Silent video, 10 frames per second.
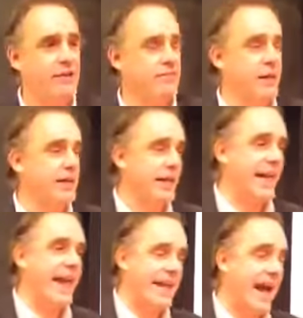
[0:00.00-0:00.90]
have to spend
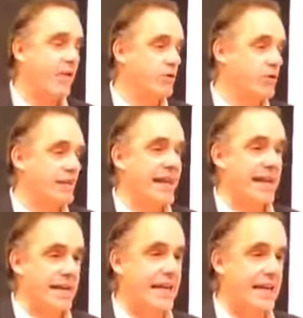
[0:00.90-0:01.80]
like eight hours a day
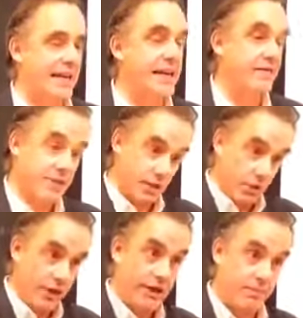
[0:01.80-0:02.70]
eating leaves. They
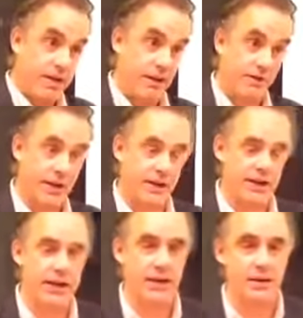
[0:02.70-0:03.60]
will eat meat if they can
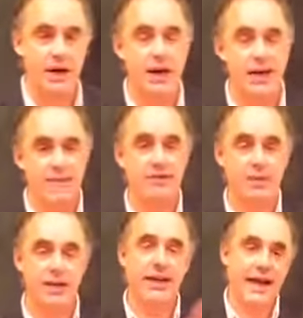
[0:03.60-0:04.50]
get it. They have to
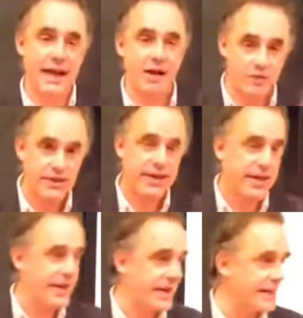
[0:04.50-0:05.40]
spend like eight hours a day
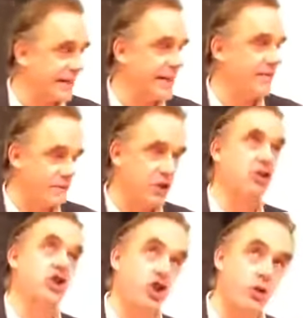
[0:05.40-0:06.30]
eating leaves and
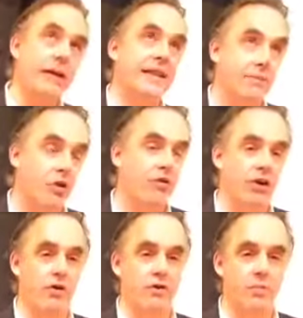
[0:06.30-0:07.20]
just chewing them over
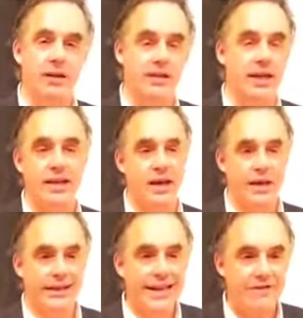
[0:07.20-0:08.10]
and over because, like,
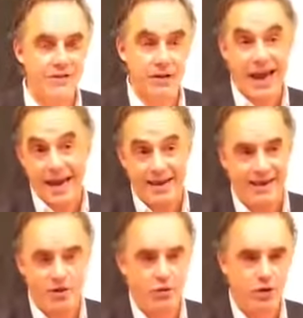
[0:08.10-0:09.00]
leaves, A,
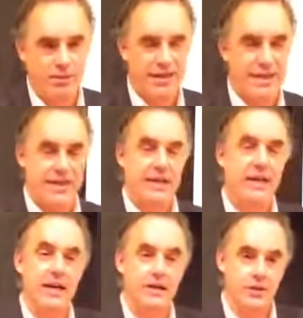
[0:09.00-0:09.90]
they don't want to be eaten,
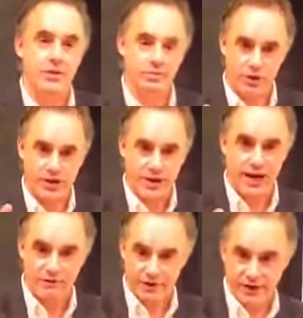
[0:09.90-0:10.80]
so they're pretty
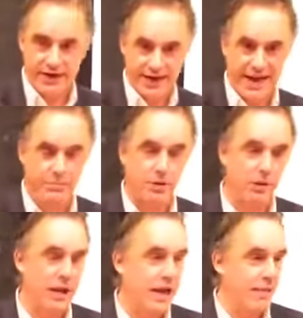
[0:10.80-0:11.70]
tough and
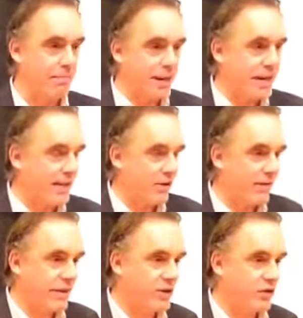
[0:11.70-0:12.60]
inedible, and B, they don't
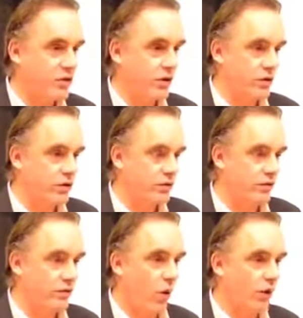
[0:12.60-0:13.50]
have any nutri
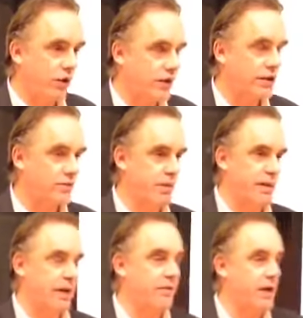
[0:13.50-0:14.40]
nutritive quality to
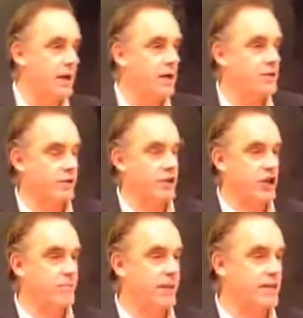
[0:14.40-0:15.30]
speak of. So the
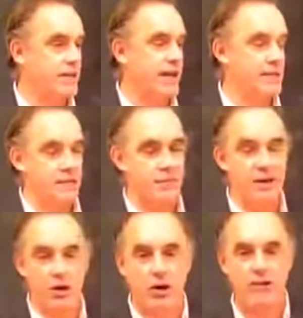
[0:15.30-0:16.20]
chimpanzee has to
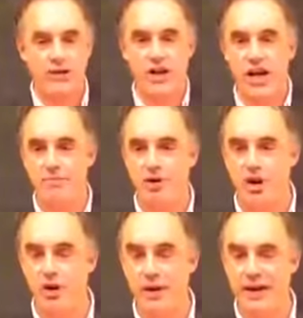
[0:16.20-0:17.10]
spend all of its time
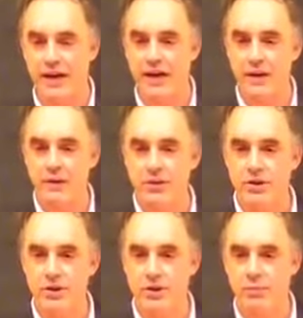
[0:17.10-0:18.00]
chewing, which
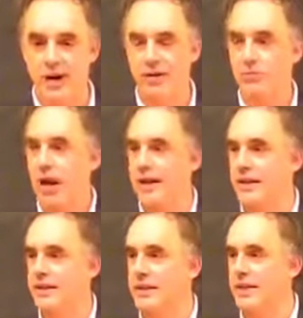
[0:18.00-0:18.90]
is rather
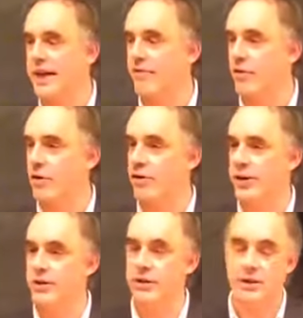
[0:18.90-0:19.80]
mindless endeavor, all
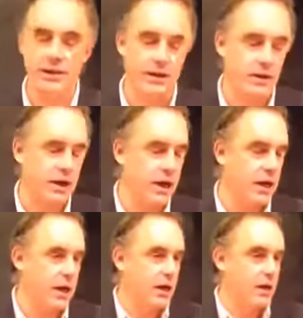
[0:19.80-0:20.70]
things considered.
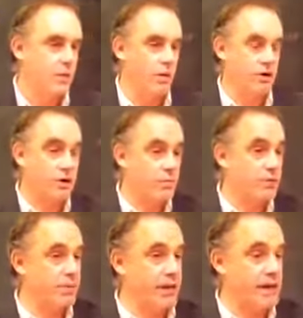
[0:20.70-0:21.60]
Whereas
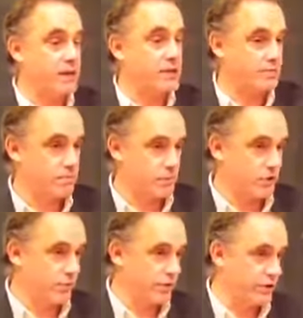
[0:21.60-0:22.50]
human beings,
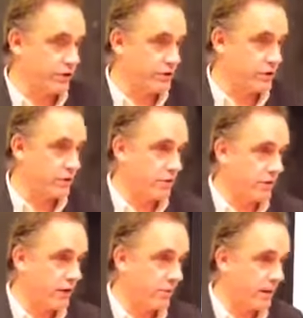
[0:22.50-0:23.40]
two million years ago or
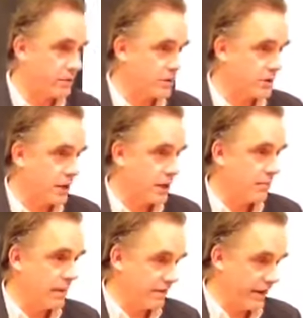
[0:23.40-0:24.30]
thereabouts,
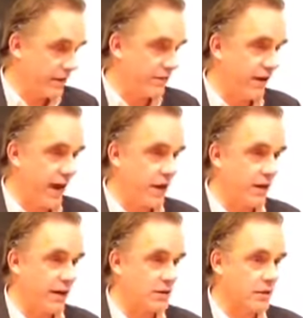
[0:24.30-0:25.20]
invented fire,
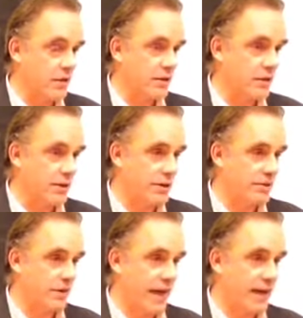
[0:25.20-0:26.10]
and as a consequence
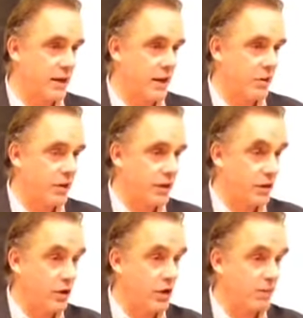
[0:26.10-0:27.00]
of that, we
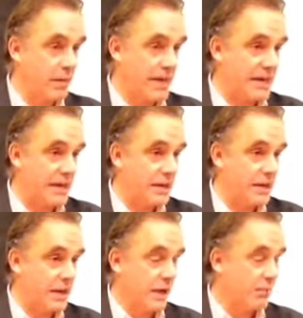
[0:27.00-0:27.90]
could cook meat,
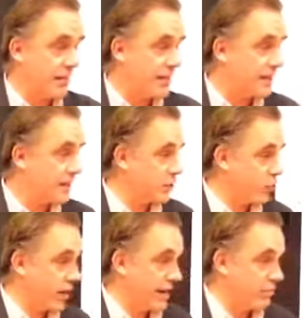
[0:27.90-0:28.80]
and meat is
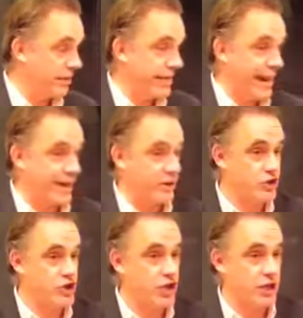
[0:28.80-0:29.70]
incredibly
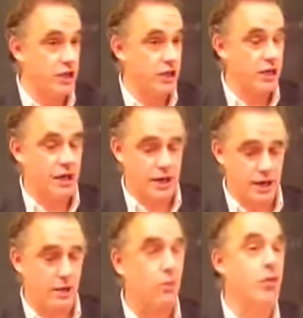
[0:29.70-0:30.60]
energy
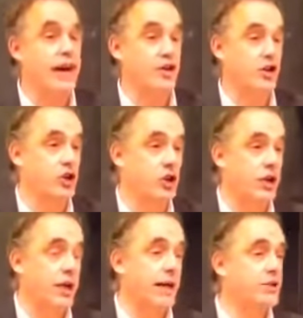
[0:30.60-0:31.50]
uh, rich,
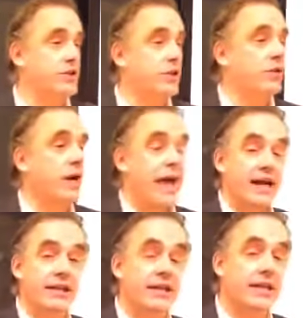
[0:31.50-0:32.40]
and so
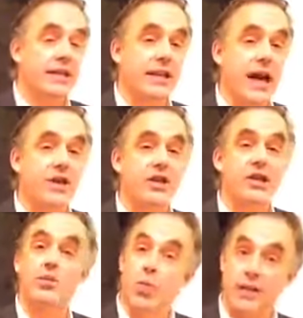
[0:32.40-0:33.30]
and it's easy to
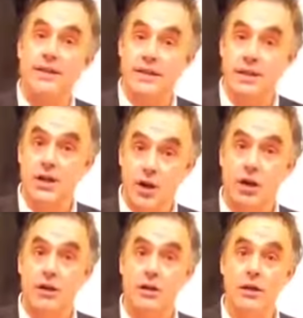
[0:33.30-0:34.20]
digest once it's
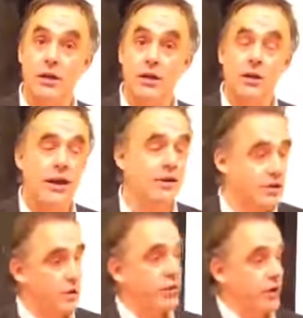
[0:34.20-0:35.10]
cooked, and
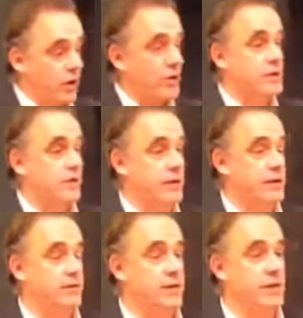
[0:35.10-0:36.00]
so the
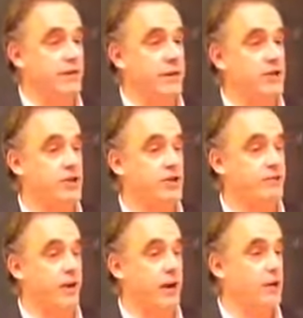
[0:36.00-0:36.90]
consequence of the invention of
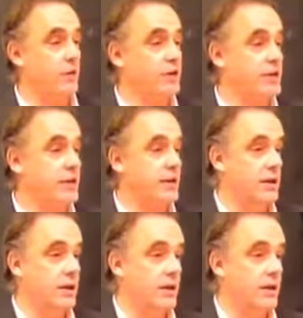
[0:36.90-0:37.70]
fire was that